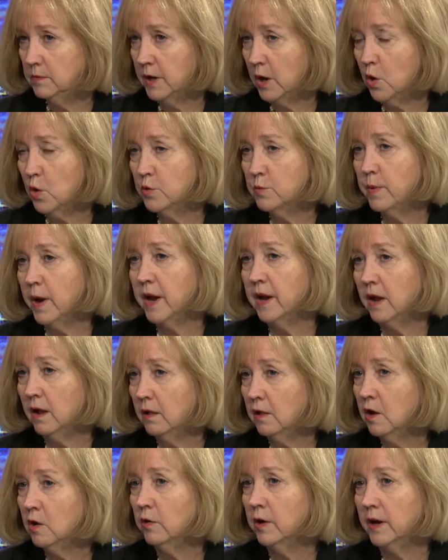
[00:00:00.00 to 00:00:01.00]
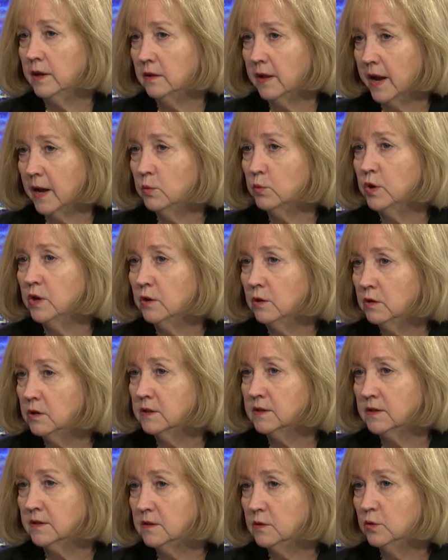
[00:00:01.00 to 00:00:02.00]
owned by LRA, Land
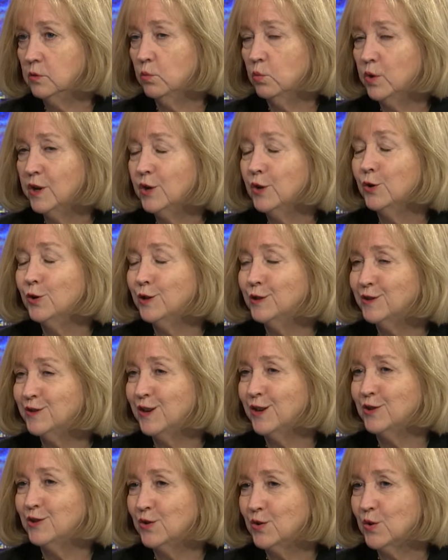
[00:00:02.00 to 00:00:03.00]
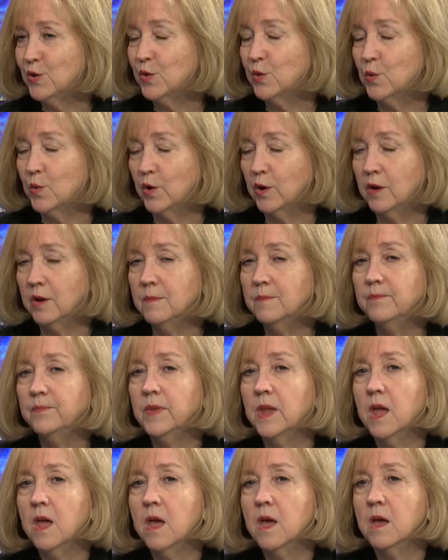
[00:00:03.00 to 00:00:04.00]
Reutiliz Reutilization Authority.
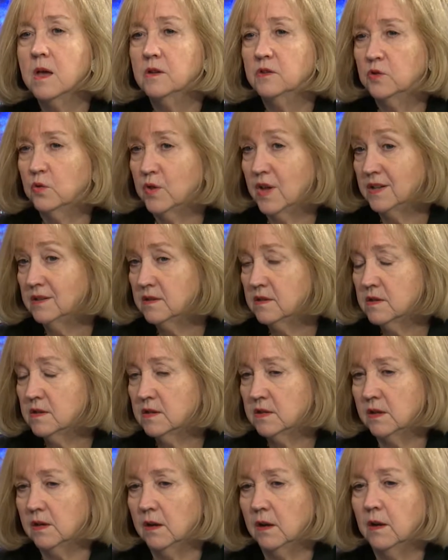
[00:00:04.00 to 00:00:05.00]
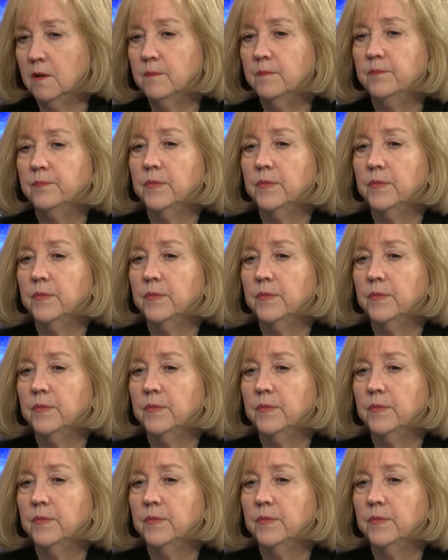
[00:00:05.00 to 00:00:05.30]
So that's the city.